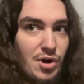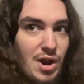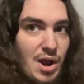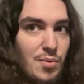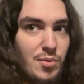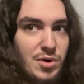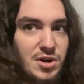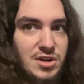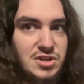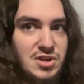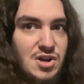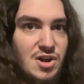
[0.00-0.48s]
I
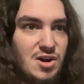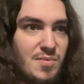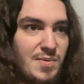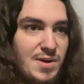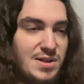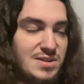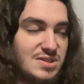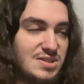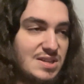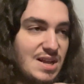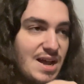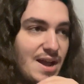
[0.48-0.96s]
want to talk
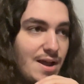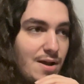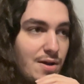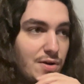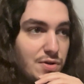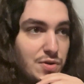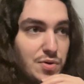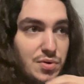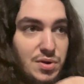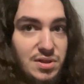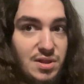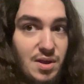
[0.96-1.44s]
about style,
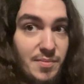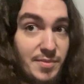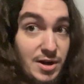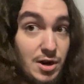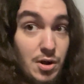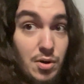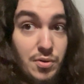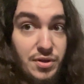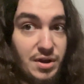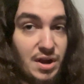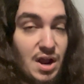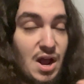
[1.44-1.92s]
you can let me
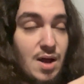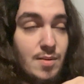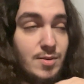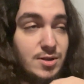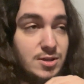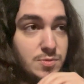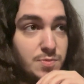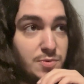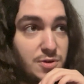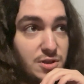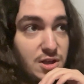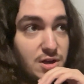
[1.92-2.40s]
know in the
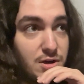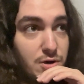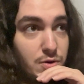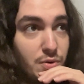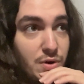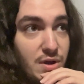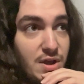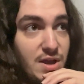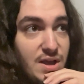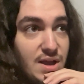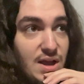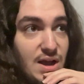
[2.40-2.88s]
comments below.
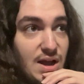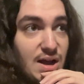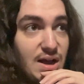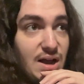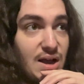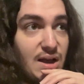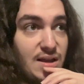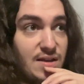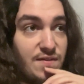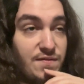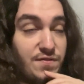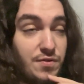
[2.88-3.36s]

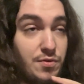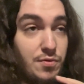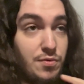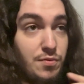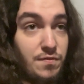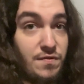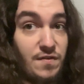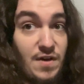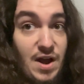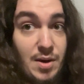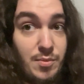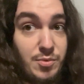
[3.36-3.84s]
If you
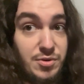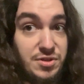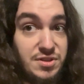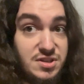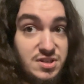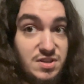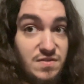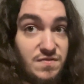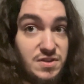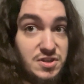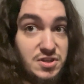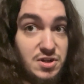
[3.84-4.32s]
vibe with
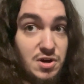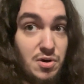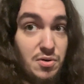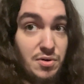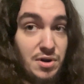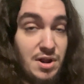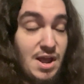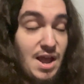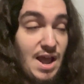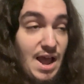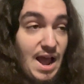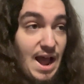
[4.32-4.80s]
this, if you don't.
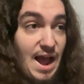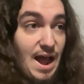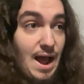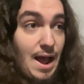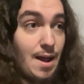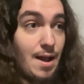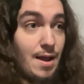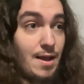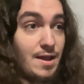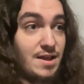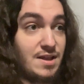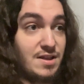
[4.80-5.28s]

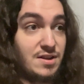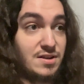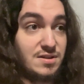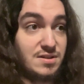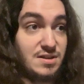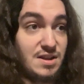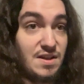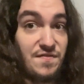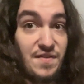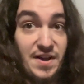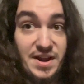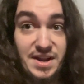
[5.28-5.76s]

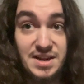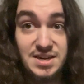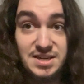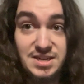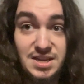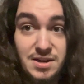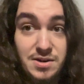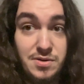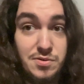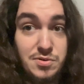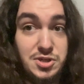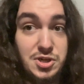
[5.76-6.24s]
If I
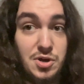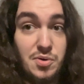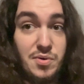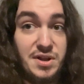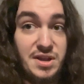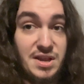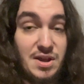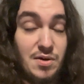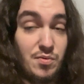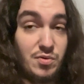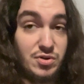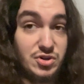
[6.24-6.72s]
continue
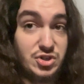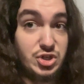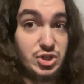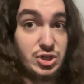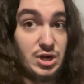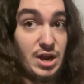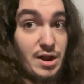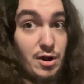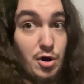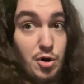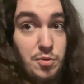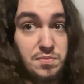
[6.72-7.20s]
doing it, which
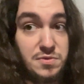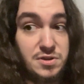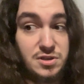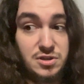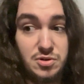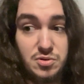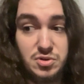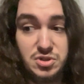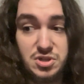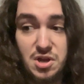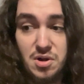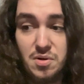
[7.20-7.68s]
I hope to
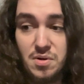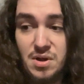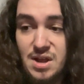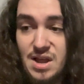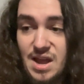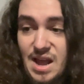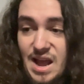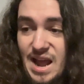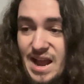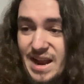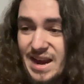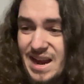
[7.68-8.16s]
do so,
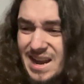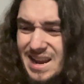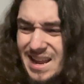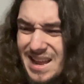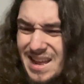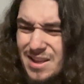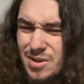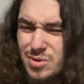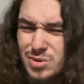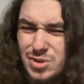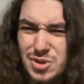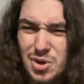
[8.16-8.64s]
I gotta
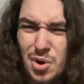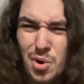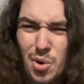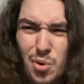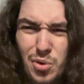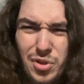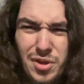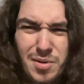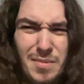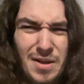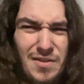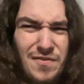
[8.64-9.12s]
get used to
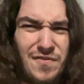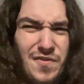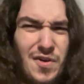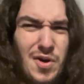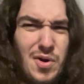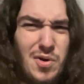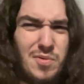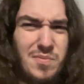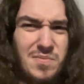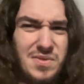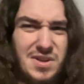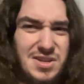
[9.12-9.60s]
holding my
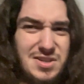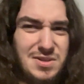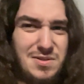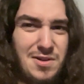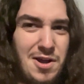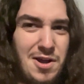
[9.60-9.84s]
phone because